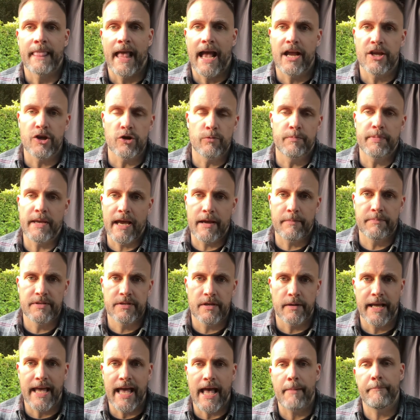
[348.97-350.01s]
and you'll be able
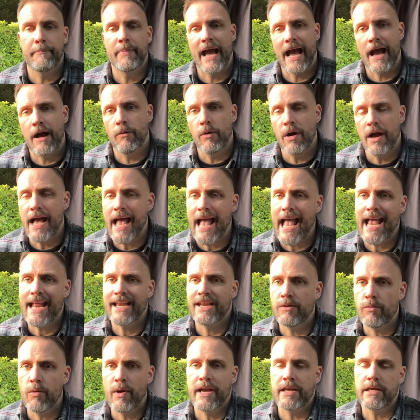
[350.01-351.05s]
to get power
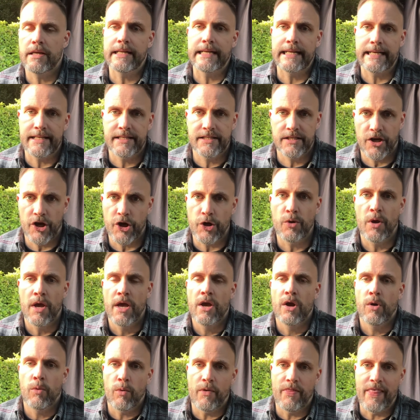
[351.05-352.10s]
anywhere you need to
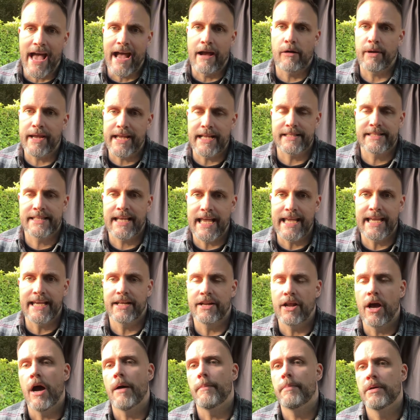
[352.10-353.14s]
without it
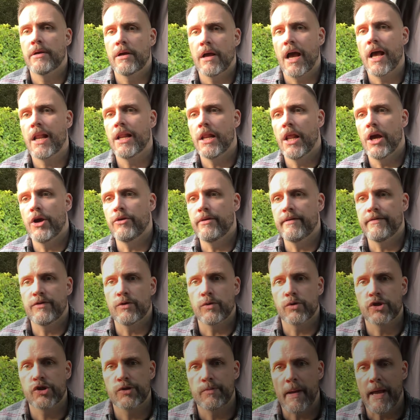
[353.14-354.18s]
taking up a load of
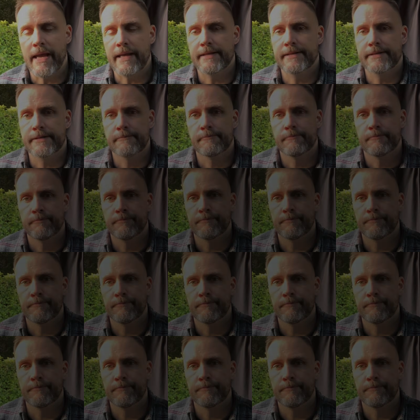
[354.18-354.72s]
your space.